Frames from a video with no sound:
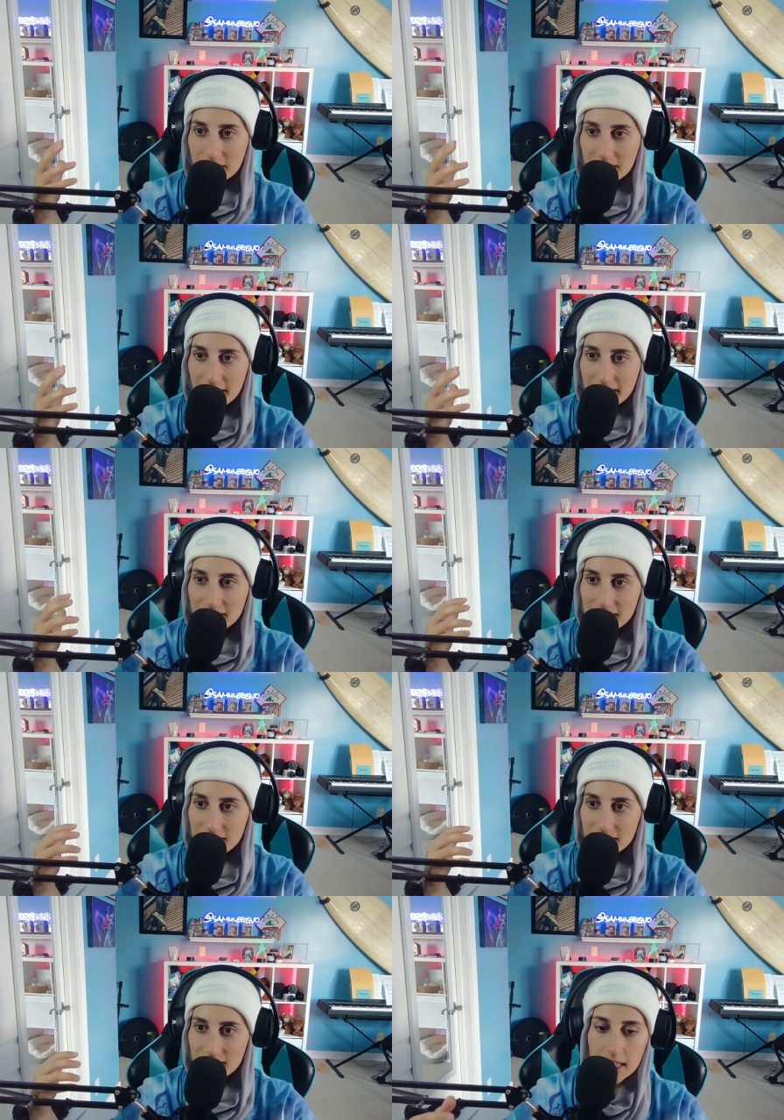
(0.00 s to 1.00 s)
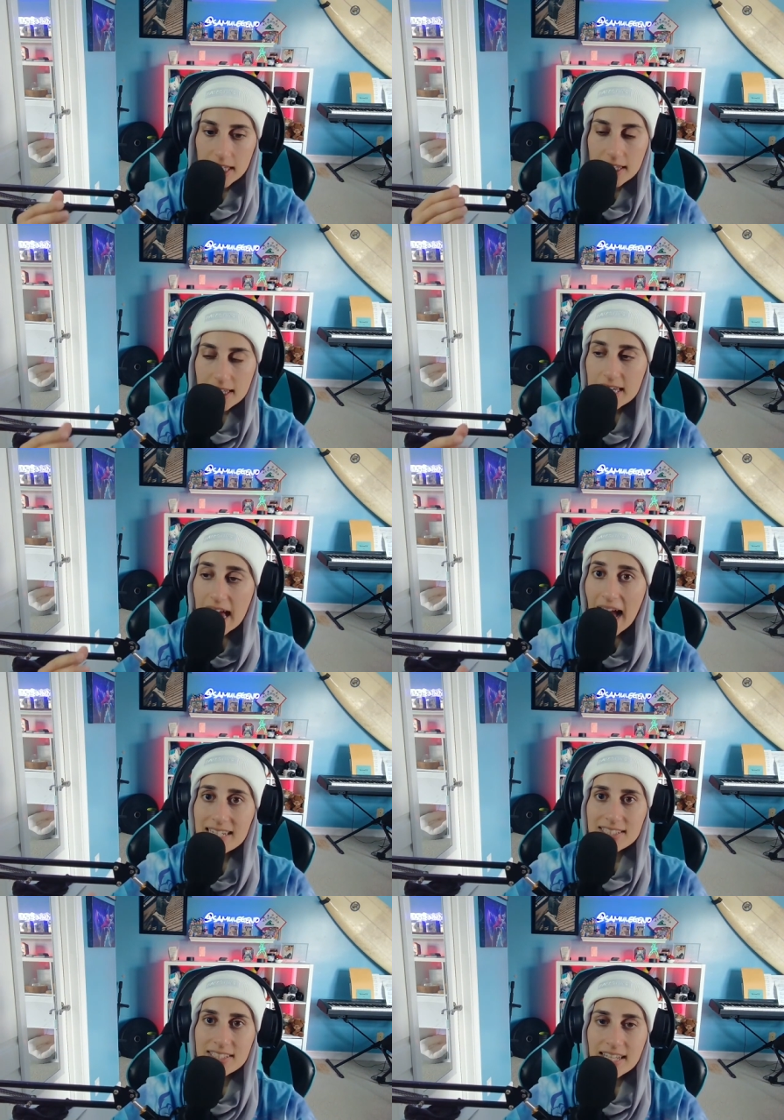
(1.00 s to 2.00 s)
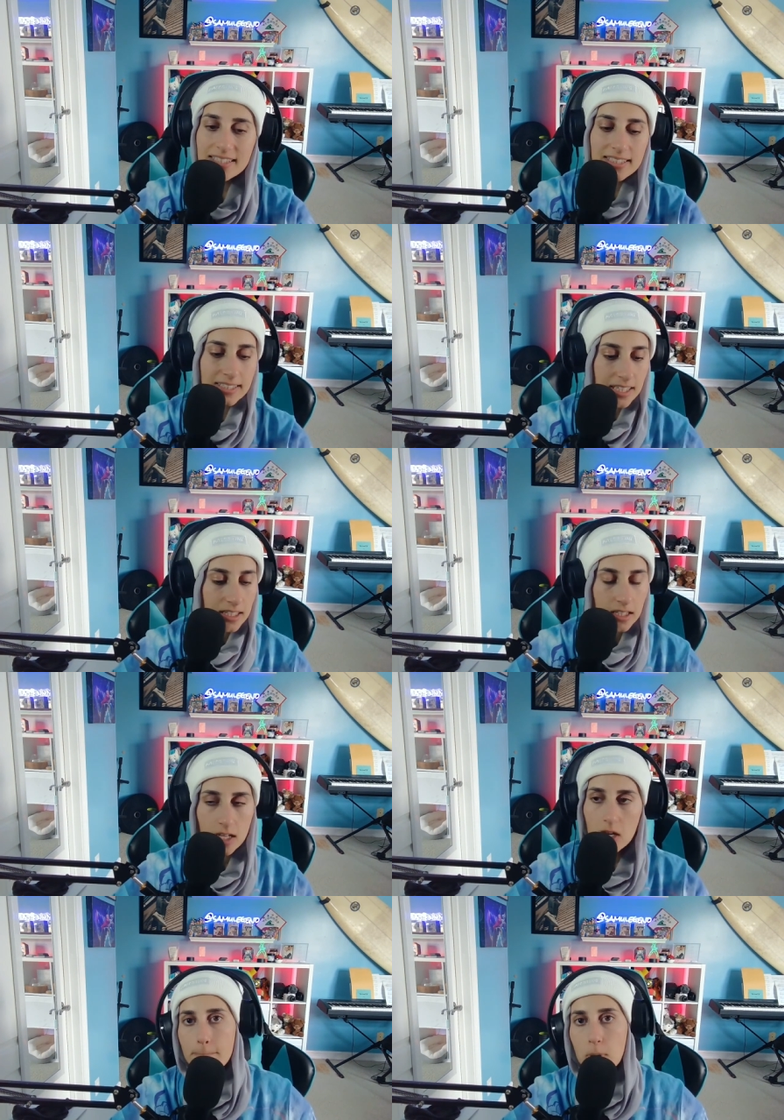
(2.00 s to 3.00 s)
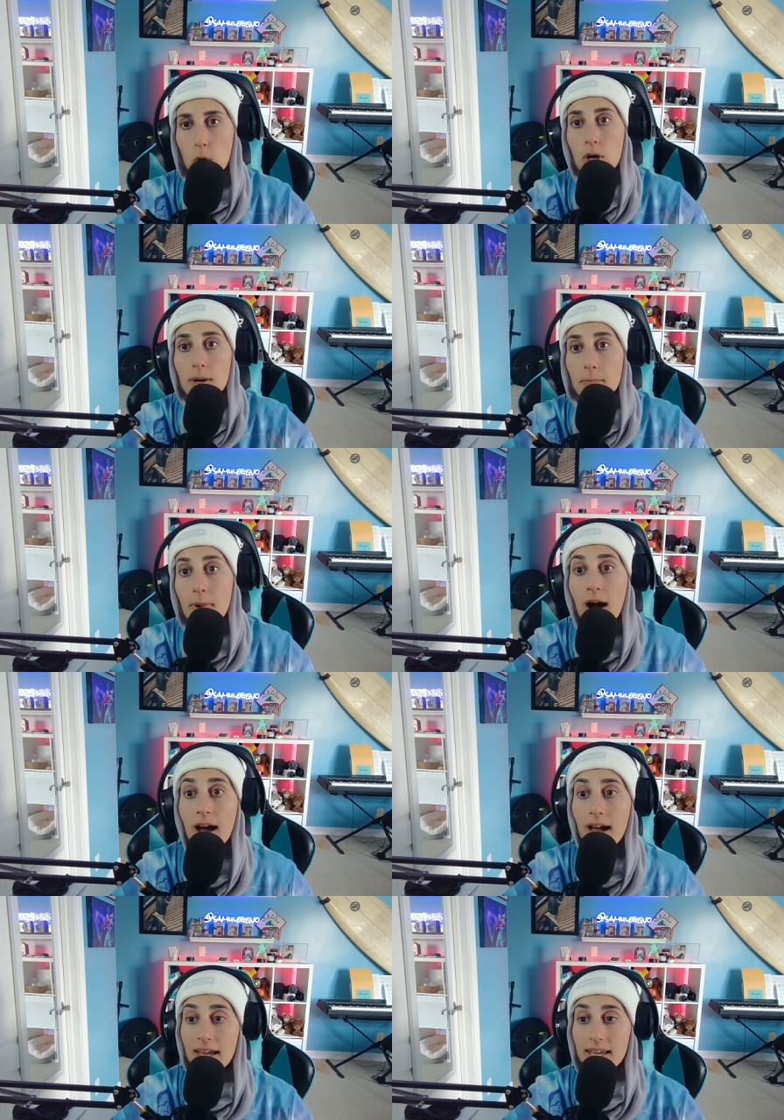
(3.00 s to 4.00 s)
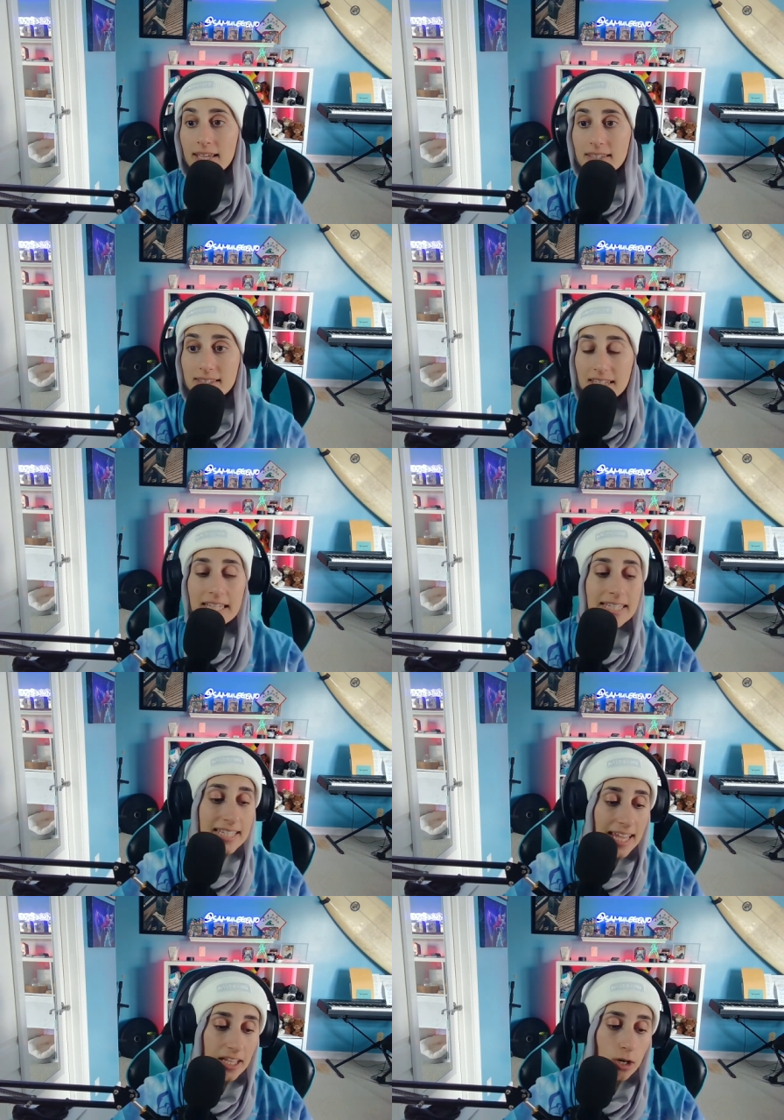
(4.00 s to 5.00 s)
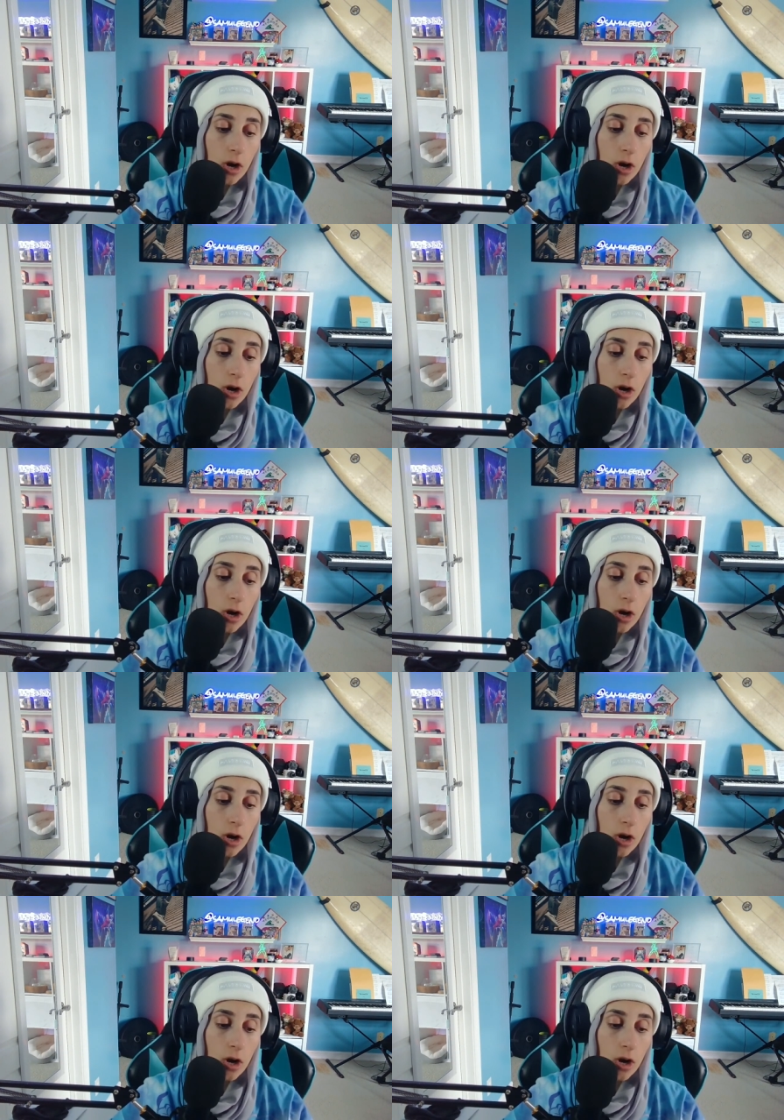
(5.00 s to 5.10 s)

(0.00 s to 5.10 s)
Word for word: our clients he accidentally put my TSA